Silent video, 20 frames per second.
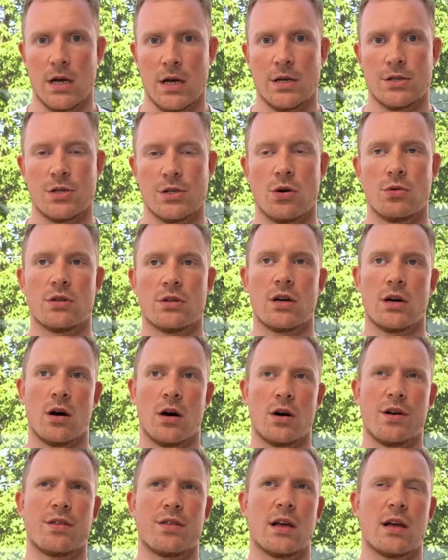So the
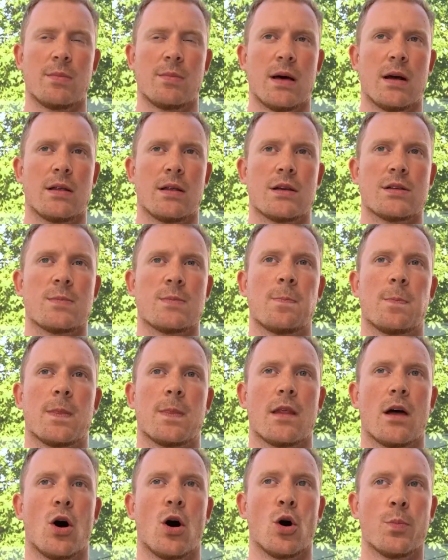hard thing about it is
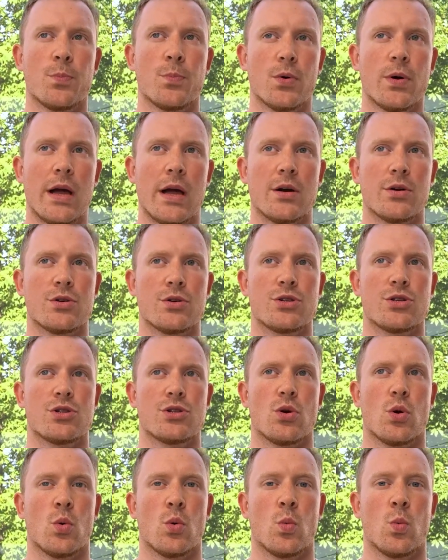operators
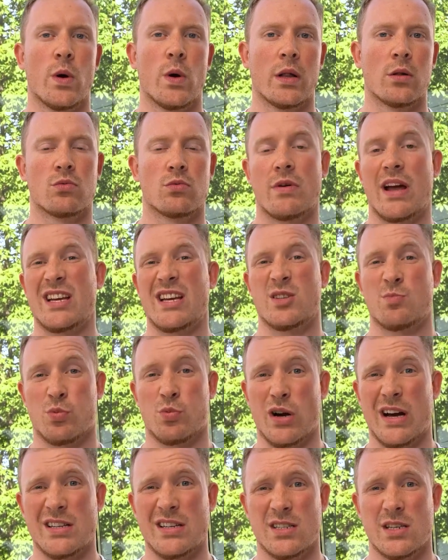will raise
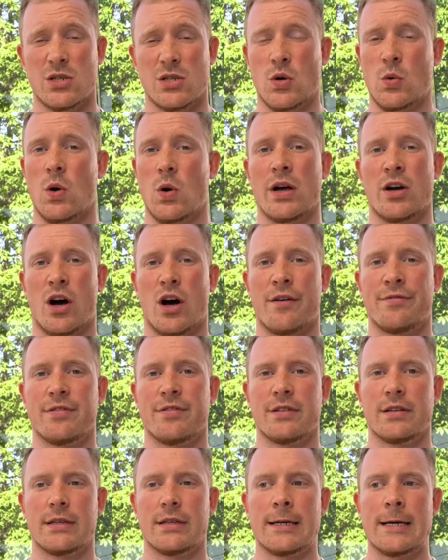prices quite
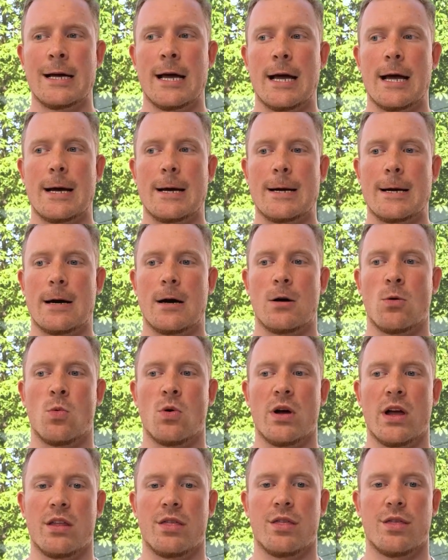often
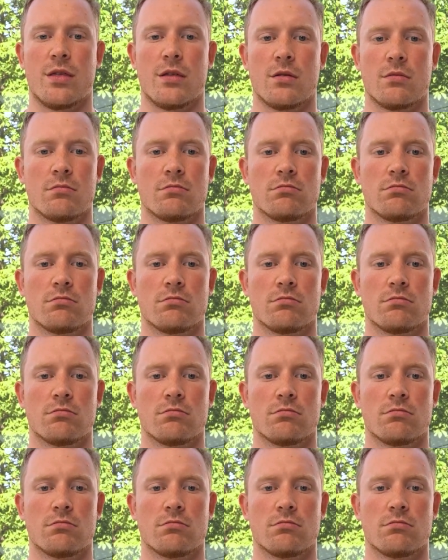with